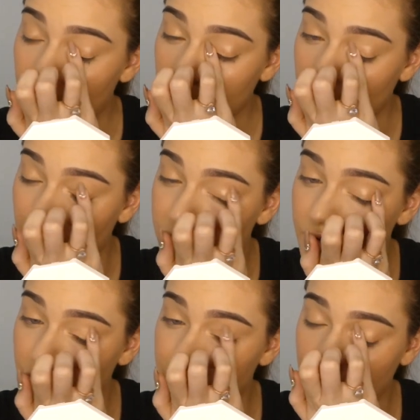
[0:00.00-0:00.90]
But yeah, if
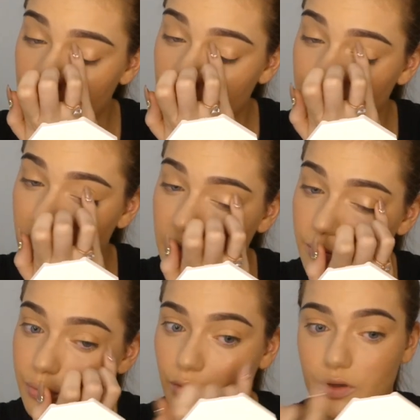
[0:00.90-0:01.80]
you're a fan of a really
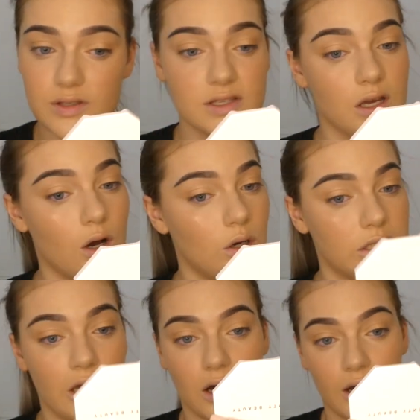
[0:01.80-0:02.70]
bronzy
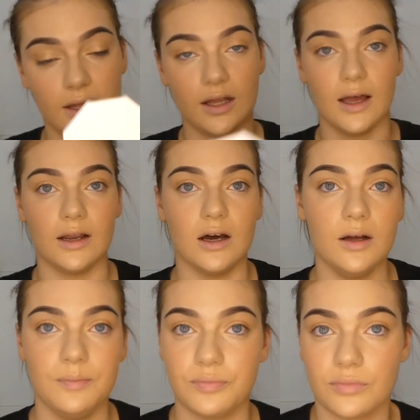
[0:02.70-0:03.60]
goldy
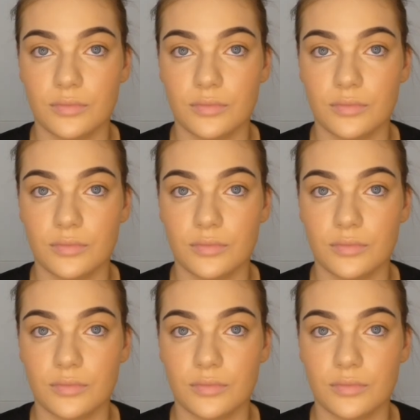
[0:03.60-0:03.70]
highlighter,